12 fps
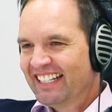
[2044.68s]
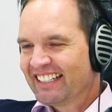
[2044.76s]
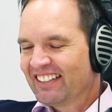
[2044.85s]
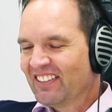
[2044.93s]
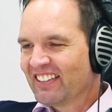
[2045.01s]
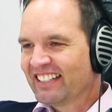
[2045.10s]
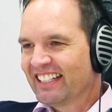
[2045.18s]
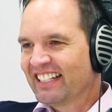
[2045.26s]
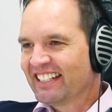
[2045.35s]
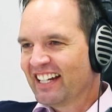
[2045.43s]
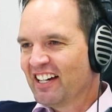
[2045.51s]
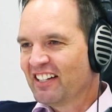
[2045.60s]
As long as
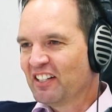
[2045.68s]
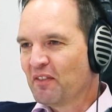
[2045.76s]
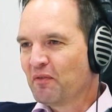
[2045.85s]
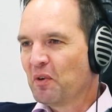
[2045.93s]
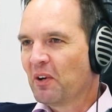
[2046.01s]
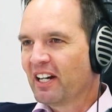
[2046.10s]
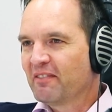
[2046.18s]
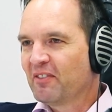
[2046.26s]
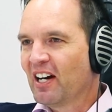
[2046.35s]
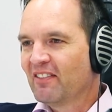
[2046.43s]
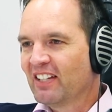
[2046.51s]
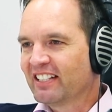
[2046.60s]
it's 4 out of
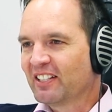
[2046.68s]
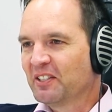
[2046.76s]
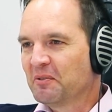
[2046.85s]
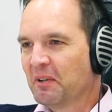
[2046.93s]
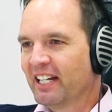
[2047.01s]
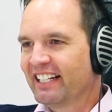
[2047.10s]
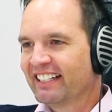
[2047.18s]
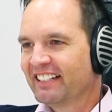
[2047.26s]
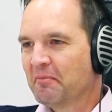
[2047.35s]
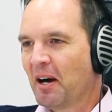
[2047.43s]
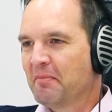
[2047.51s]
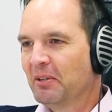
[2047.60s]
5, that's a good week in my